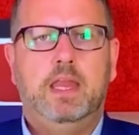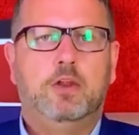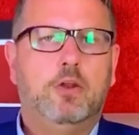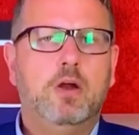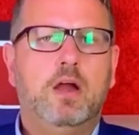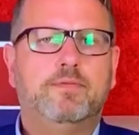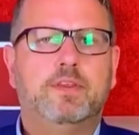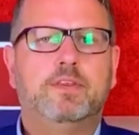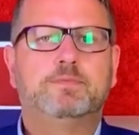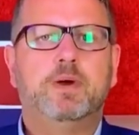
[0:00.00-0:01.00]
And long
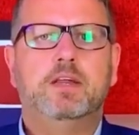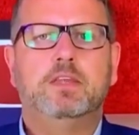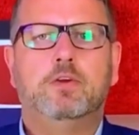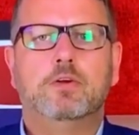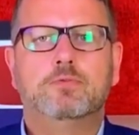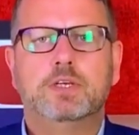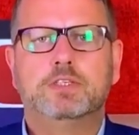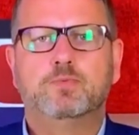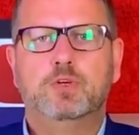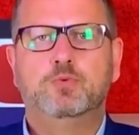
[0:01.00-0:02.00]
after this party
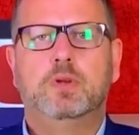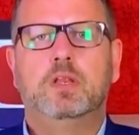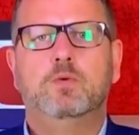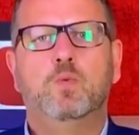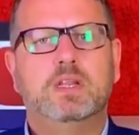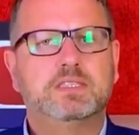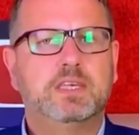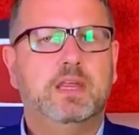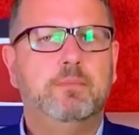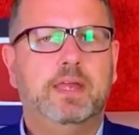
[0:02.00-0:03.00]
congress, which will once
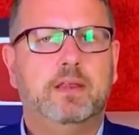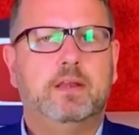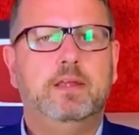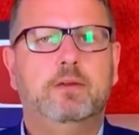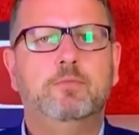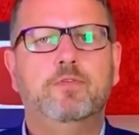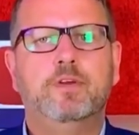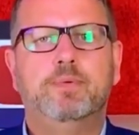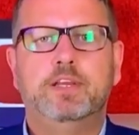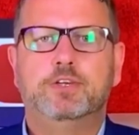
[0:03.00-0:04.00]
again make it clear in
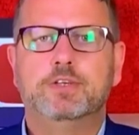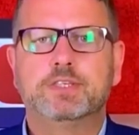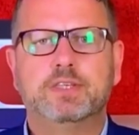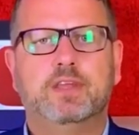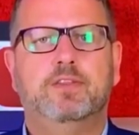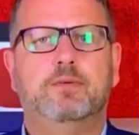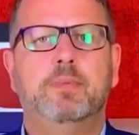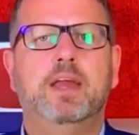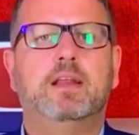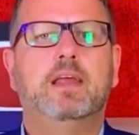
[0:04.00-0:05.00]
moving pictures that the
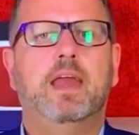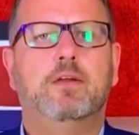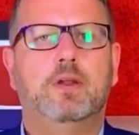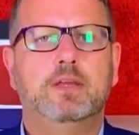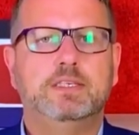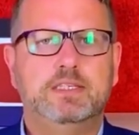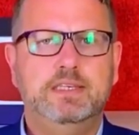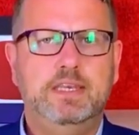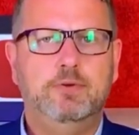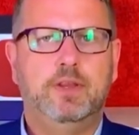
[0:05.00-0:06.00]
Merkel era is
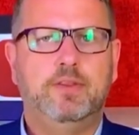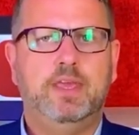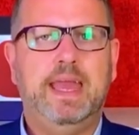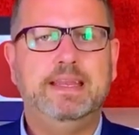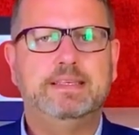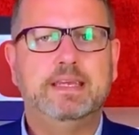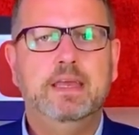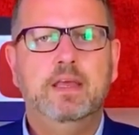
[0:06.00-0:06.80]
nearing the end,